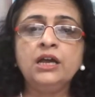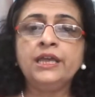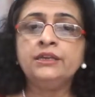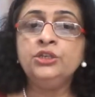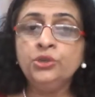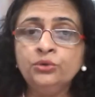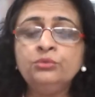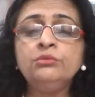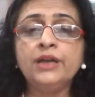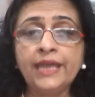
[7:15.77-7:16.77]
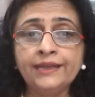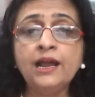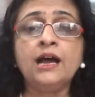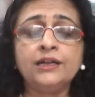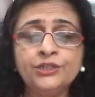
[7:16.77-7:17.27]
and new
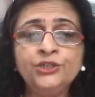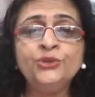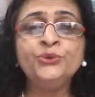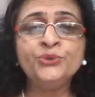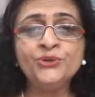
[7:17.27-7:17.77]
era, new